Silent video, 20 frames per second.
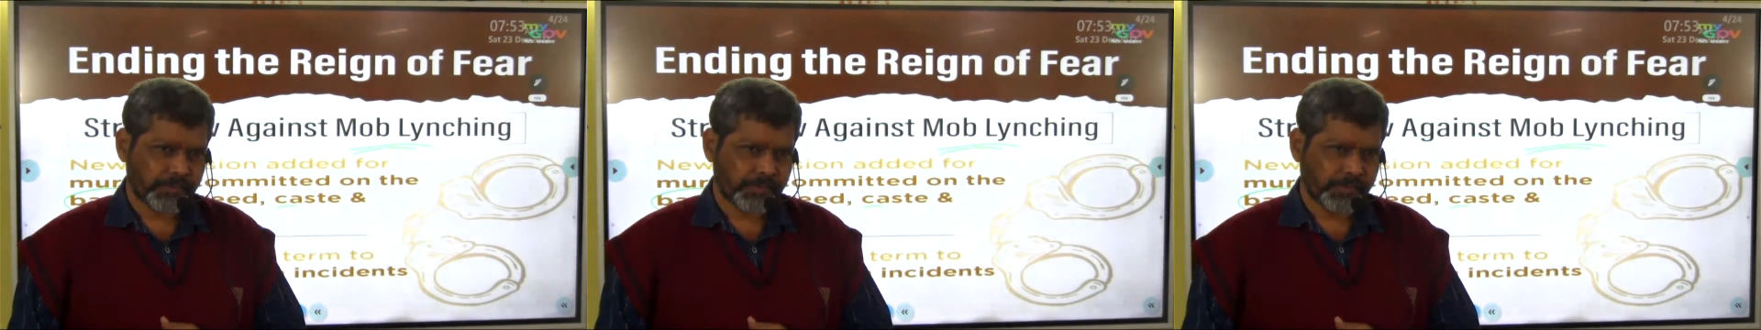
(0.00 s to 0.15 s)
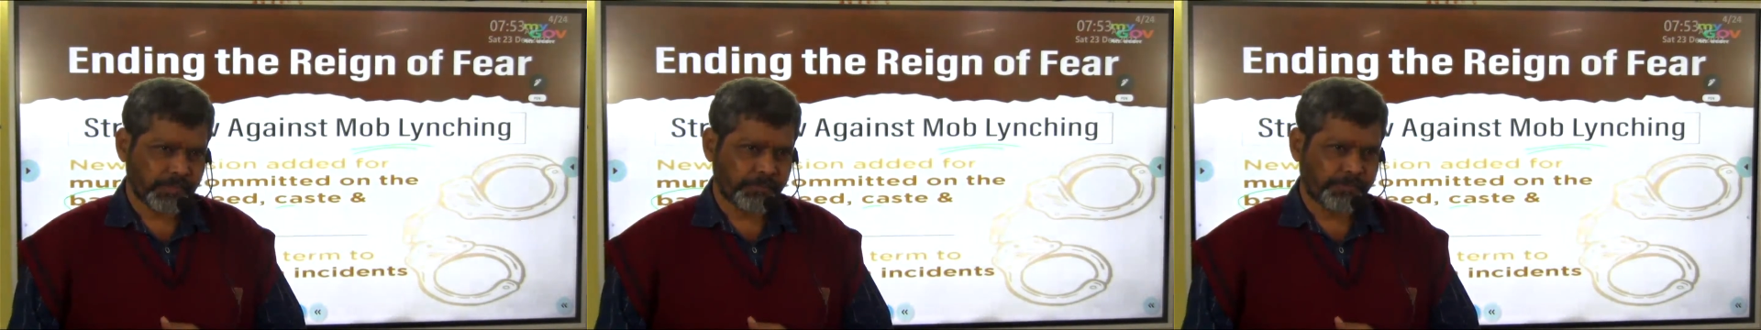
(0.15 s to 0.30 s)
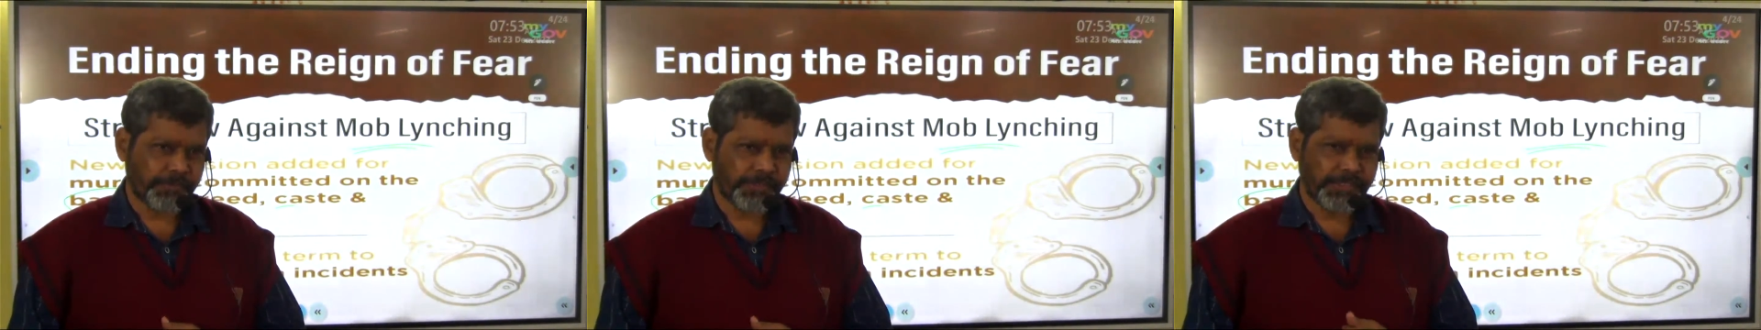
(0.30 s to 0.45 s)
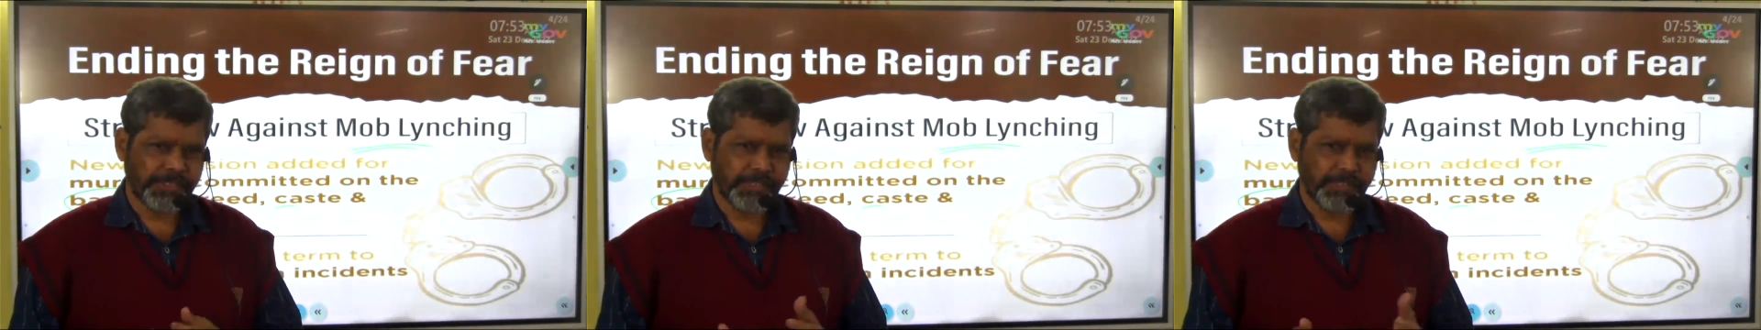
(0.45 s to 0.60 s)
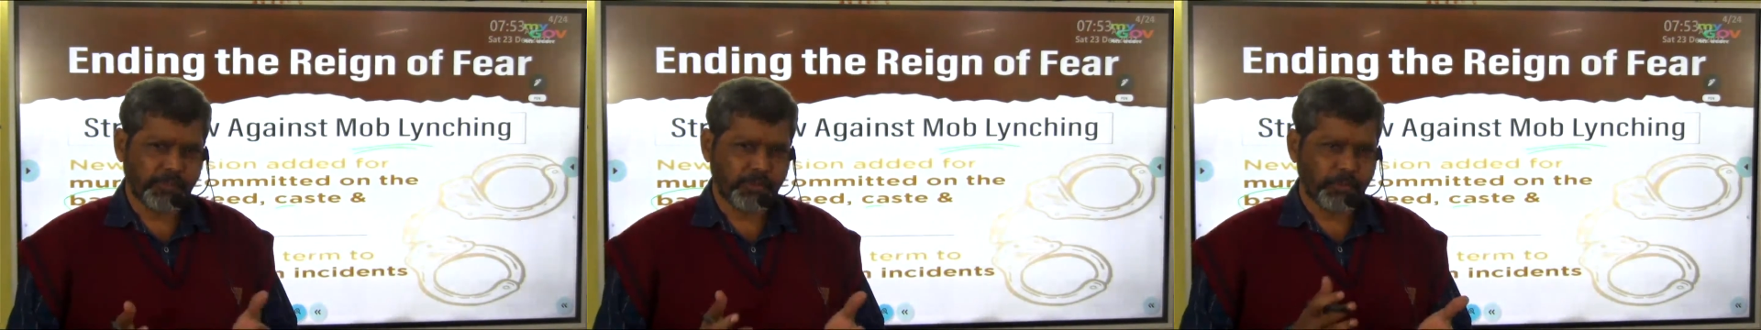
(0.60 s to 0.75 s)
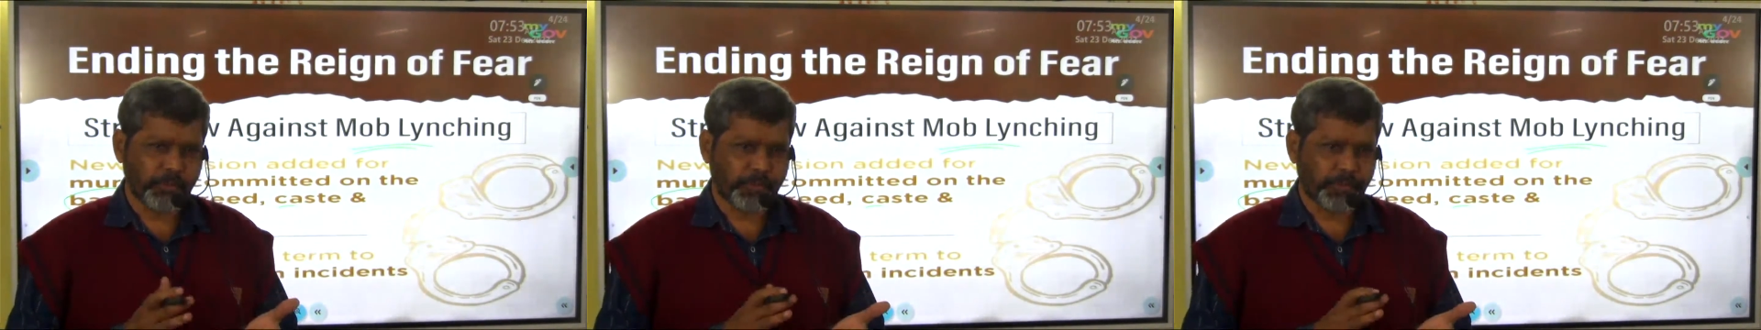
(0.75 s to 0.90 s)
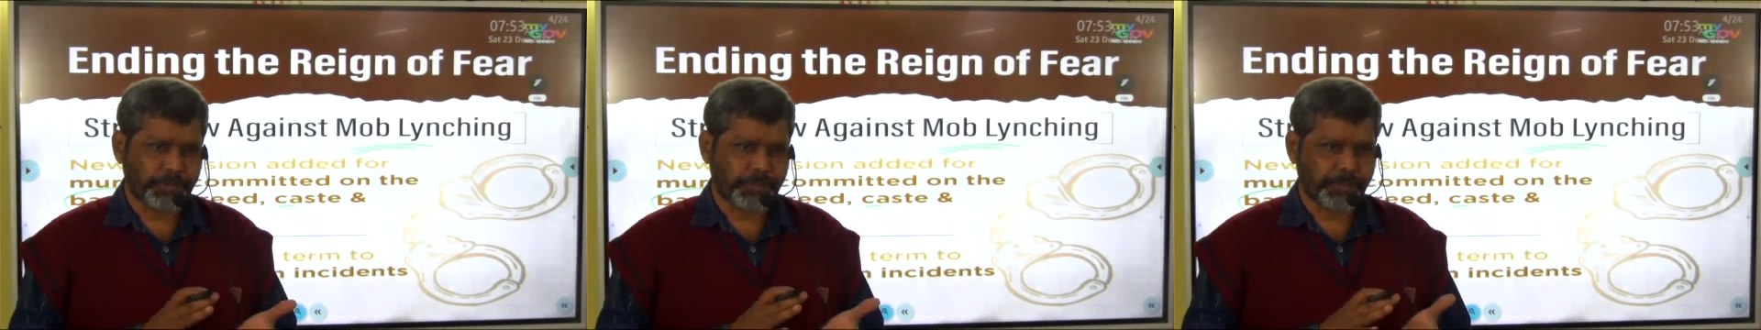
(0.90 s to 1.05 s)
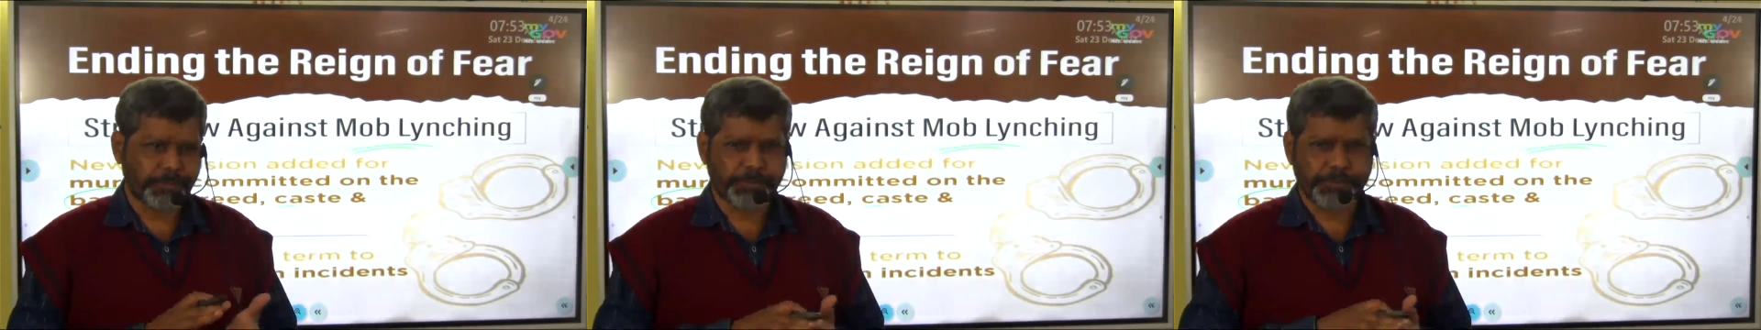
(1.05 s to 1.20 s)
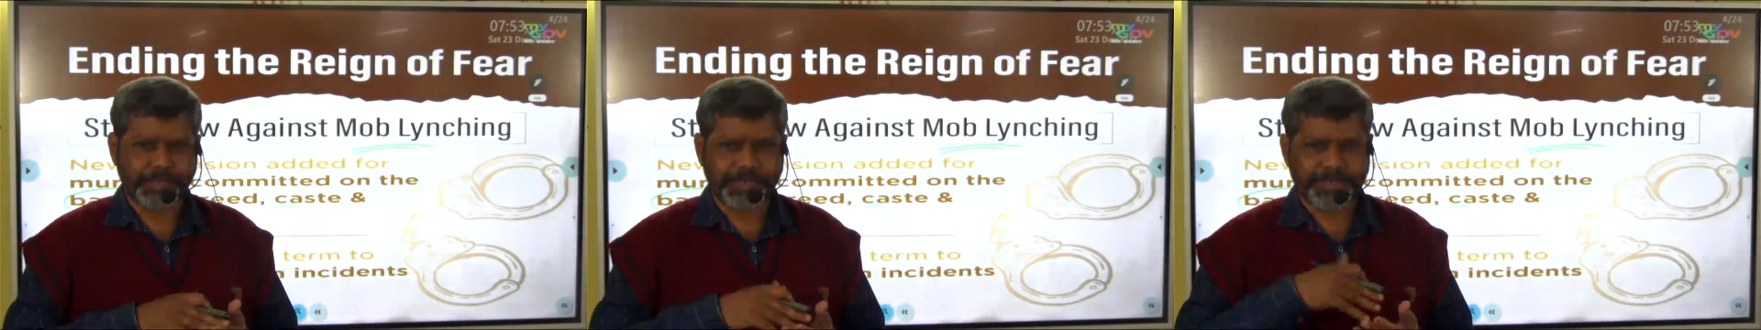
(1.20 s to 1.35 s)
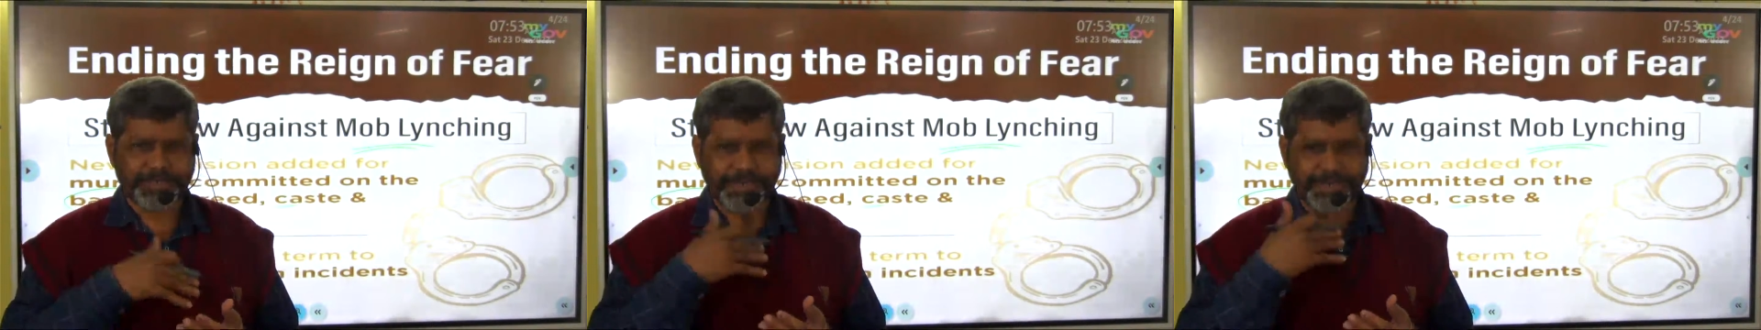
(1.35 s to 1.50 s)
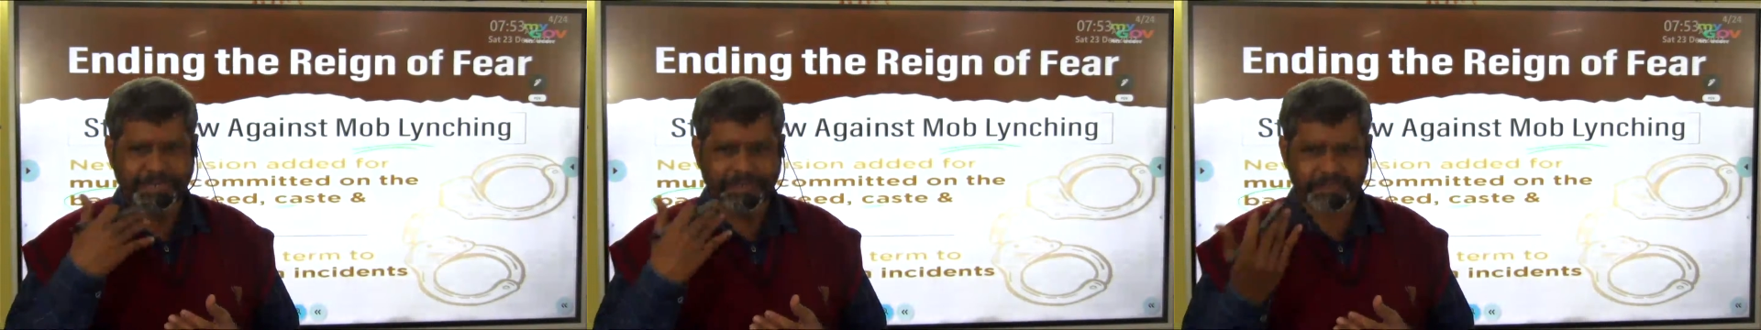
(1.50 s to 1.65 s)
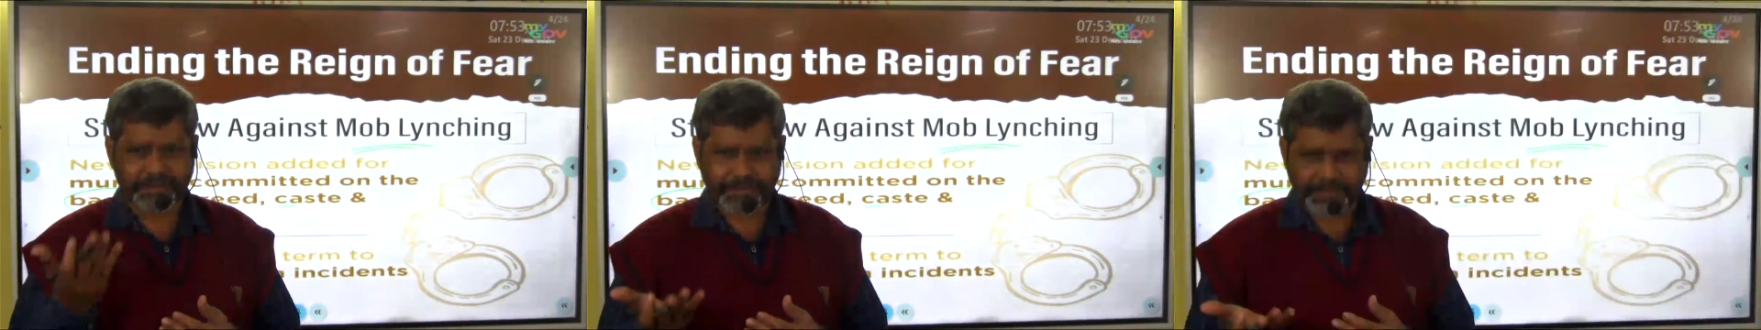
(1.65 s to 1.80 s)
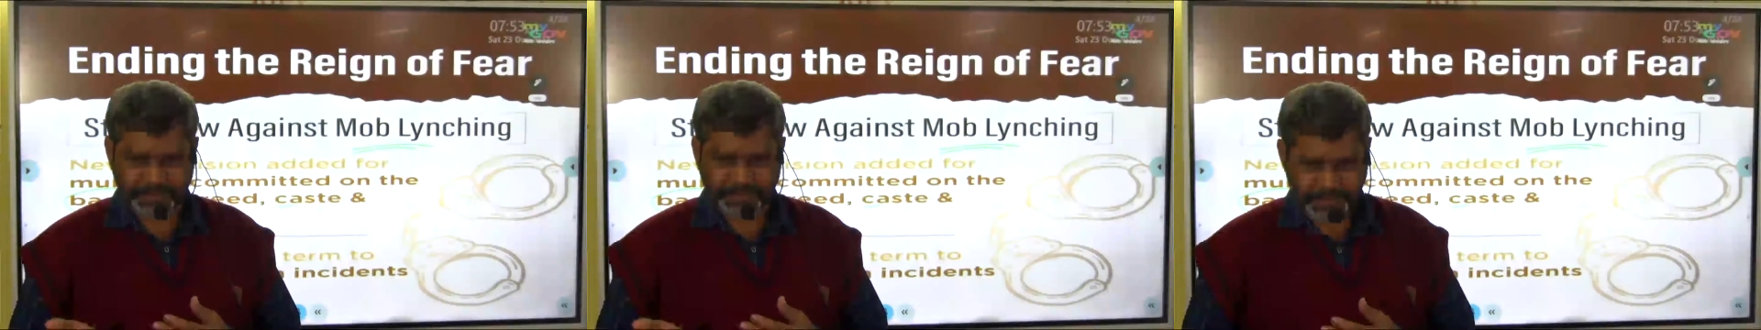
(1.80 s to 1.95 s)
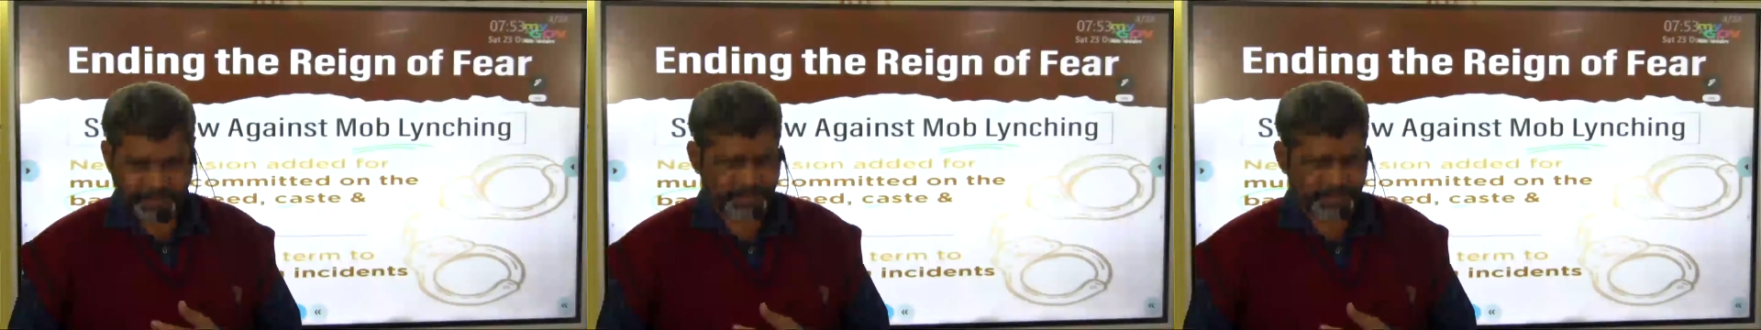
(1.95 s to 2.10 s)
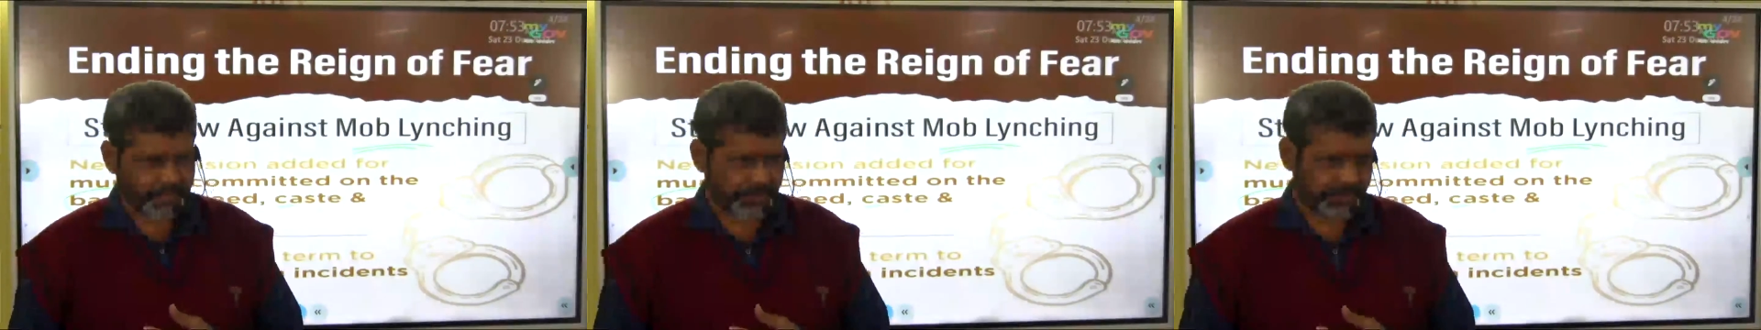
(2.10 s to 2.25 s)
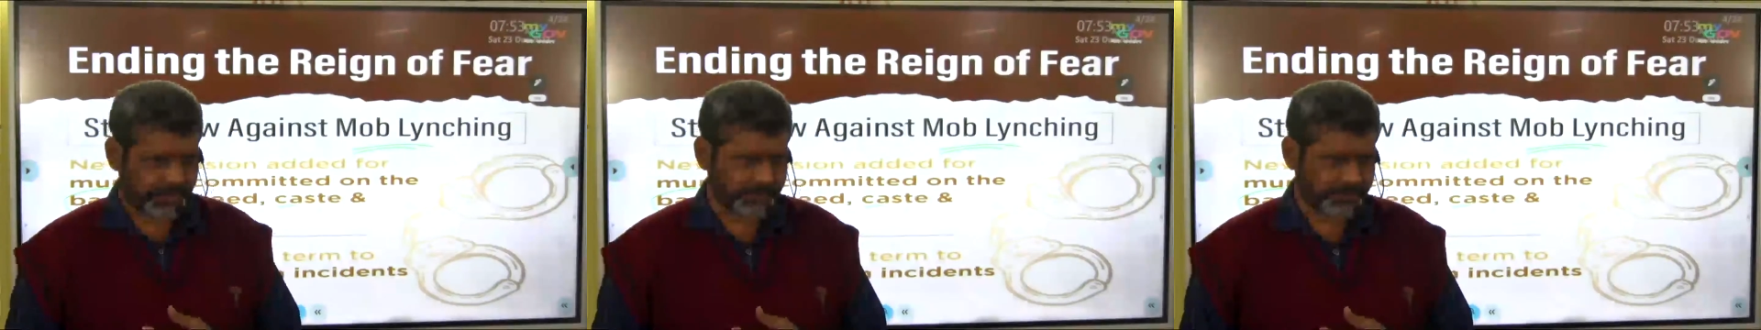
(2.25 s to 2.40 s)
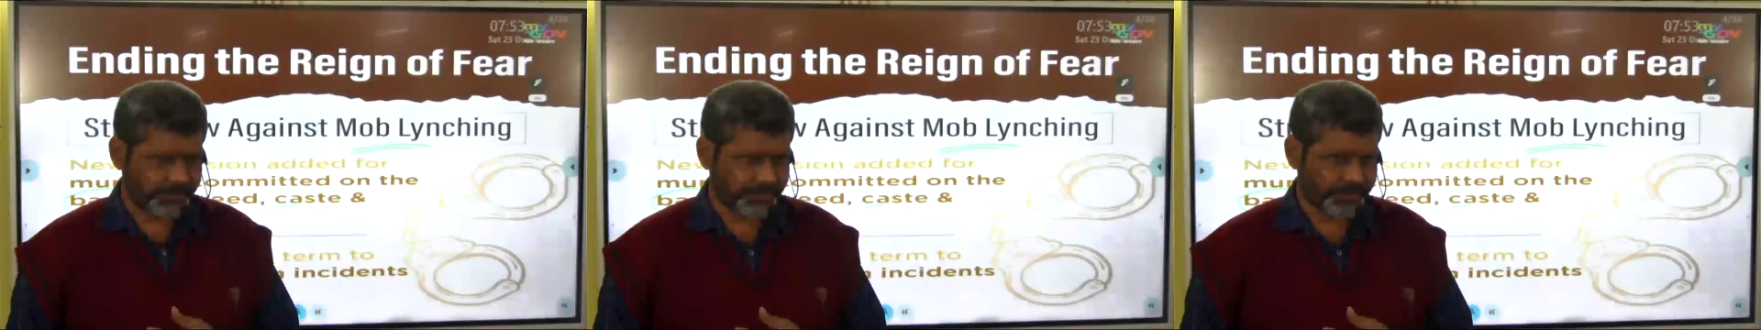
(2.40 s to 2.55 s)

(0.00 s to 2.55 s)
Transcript: if any group of people attack the others,